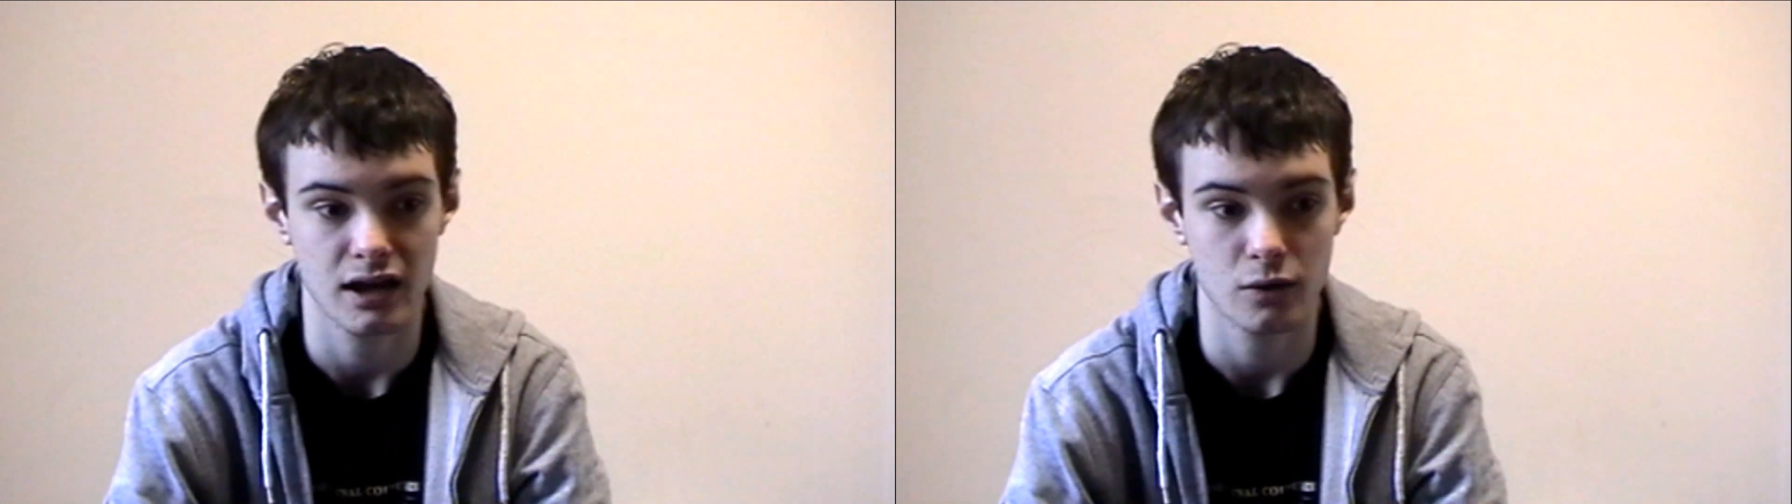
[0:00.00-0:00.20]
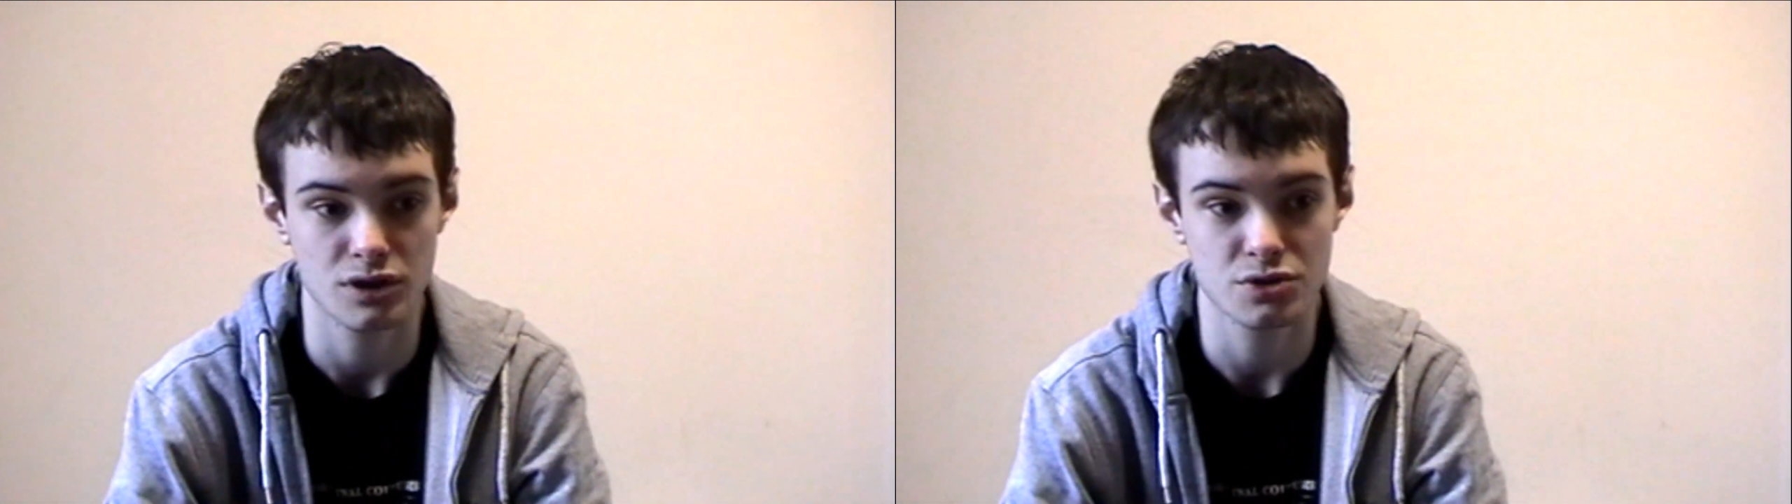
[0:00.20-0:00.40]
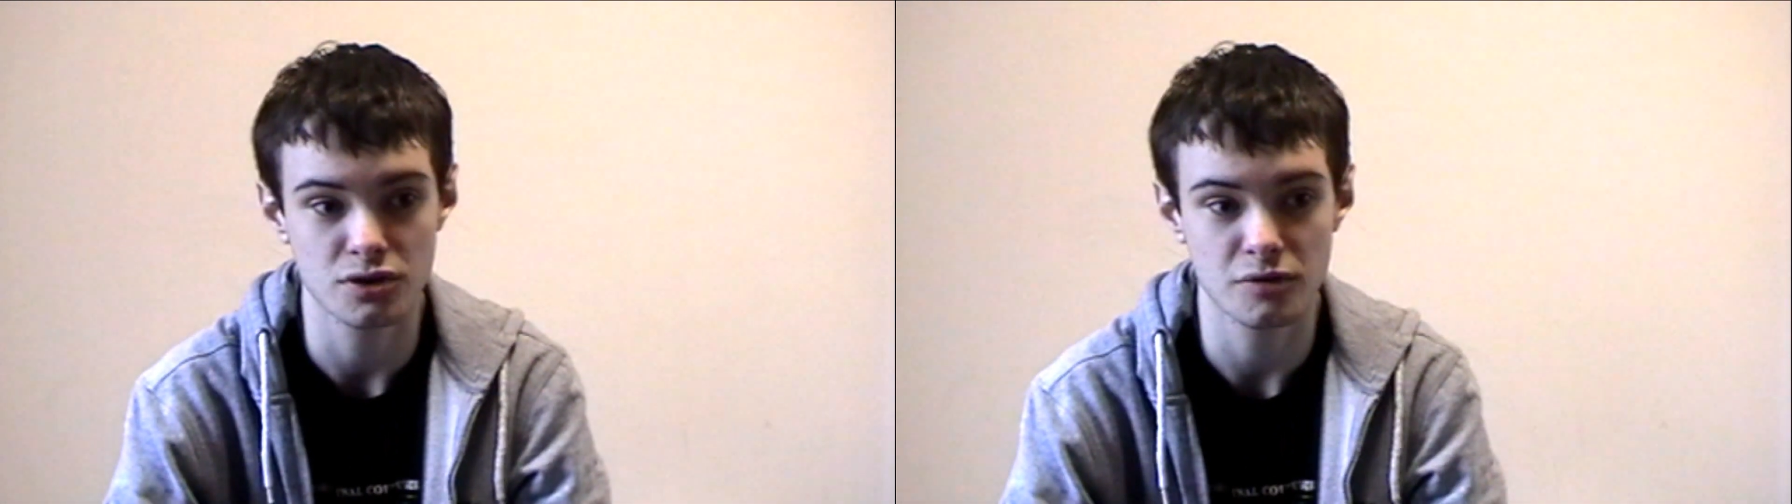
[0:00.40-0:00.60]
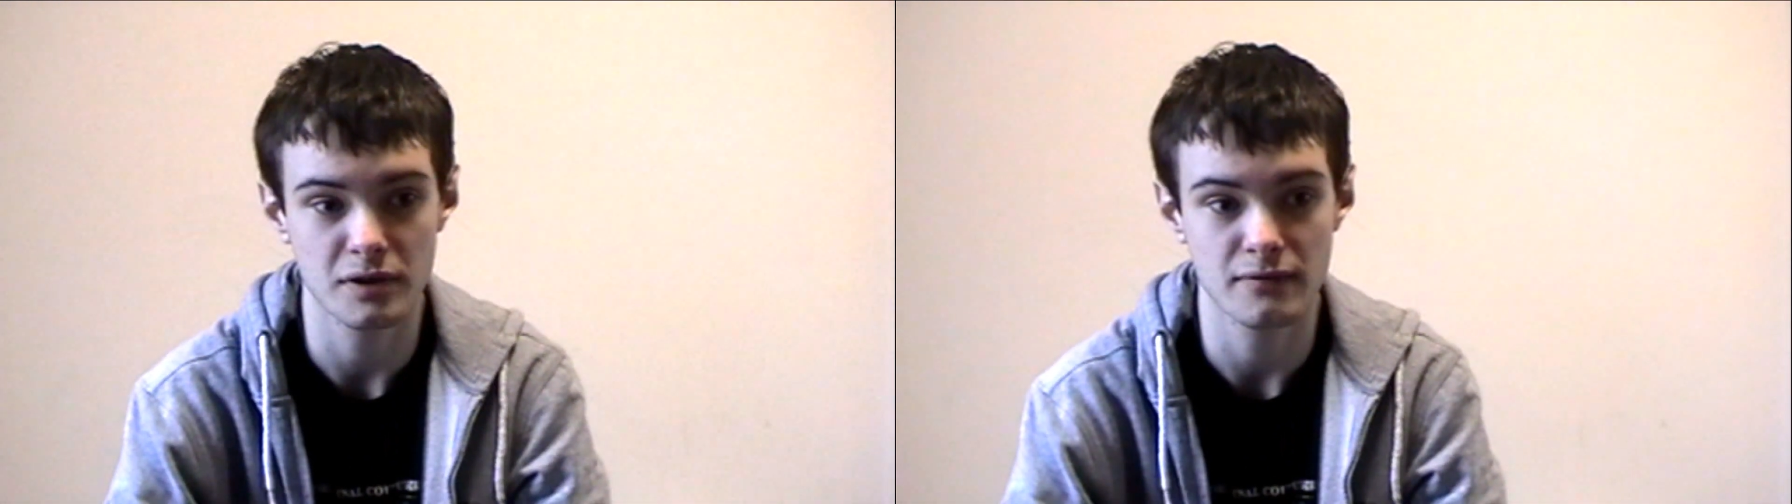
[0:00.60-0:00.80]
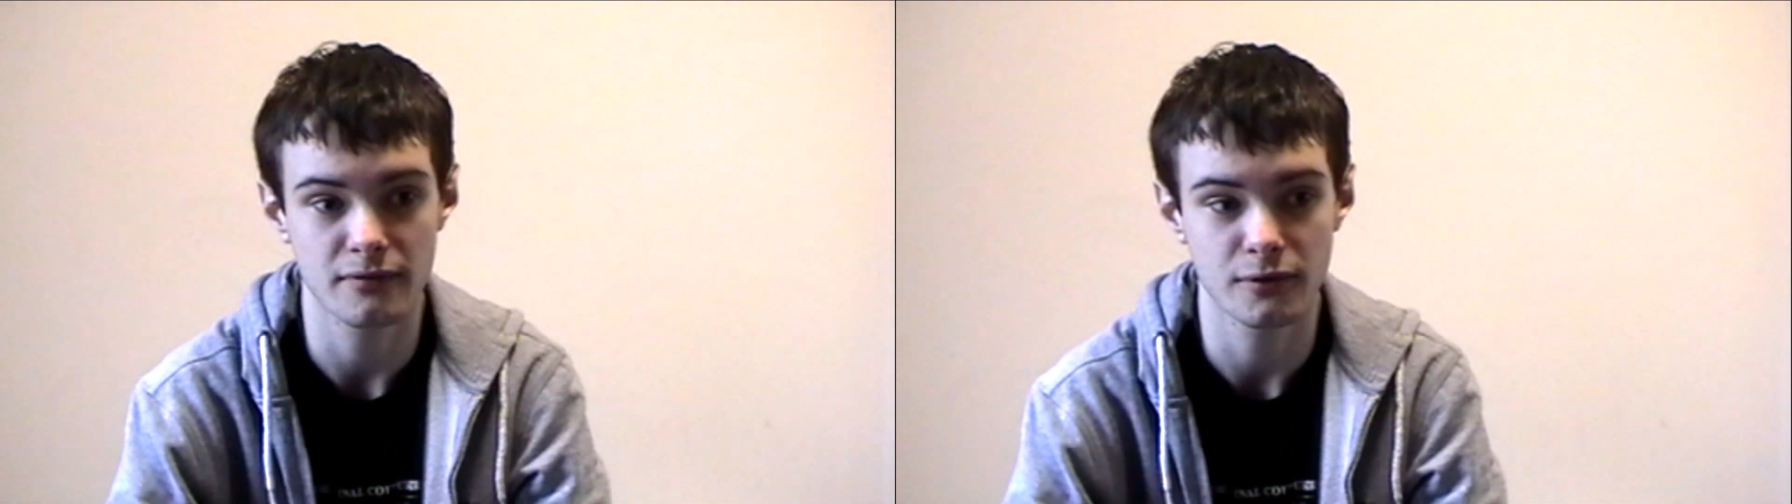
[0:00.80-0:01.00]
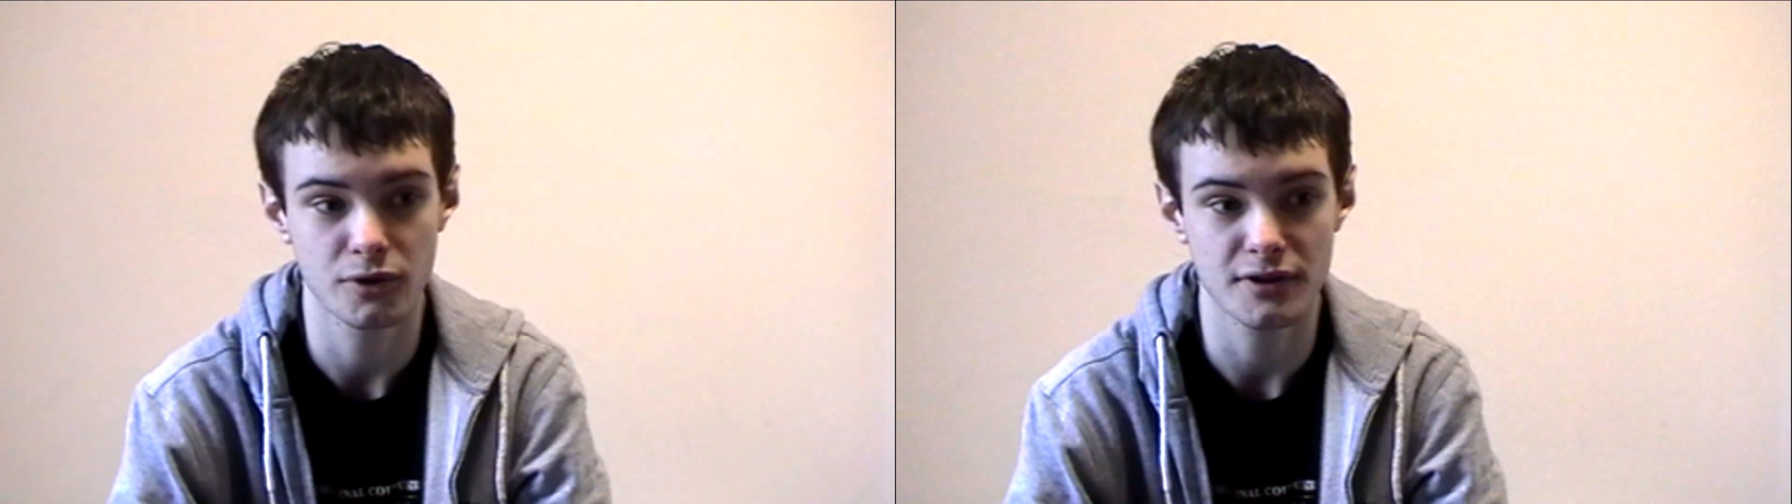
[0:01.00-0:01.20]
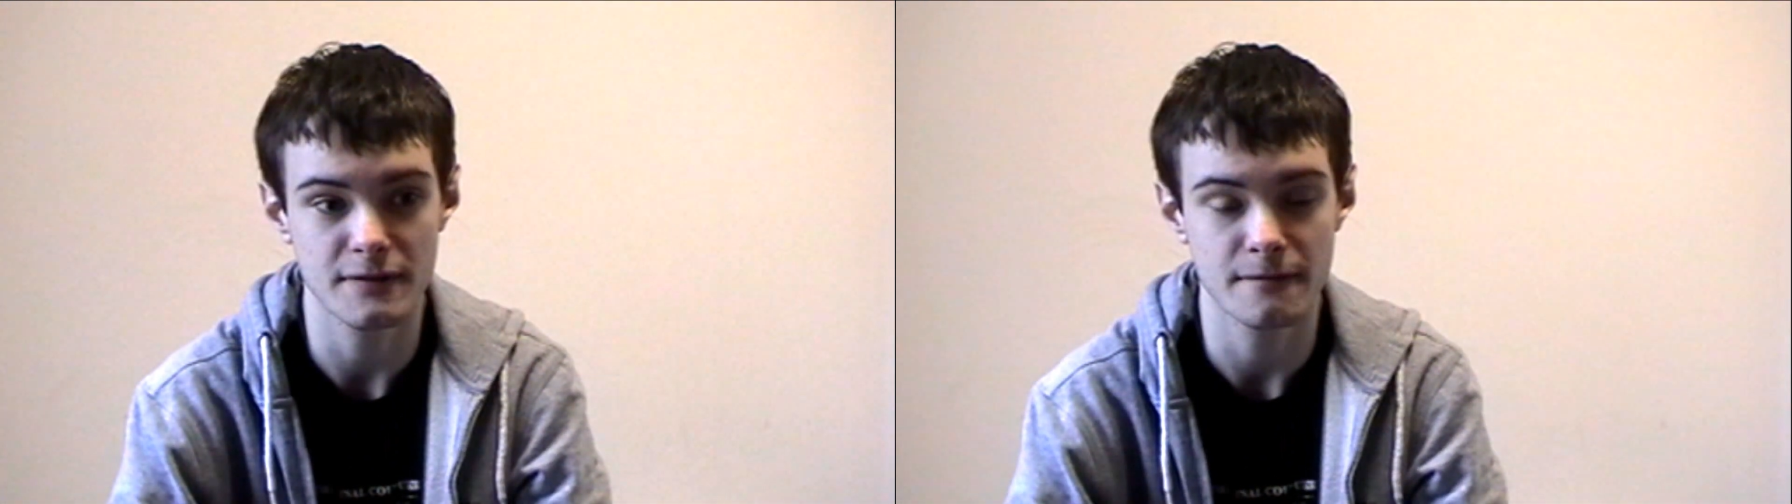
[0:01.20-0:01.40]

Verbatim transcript: which would have been for the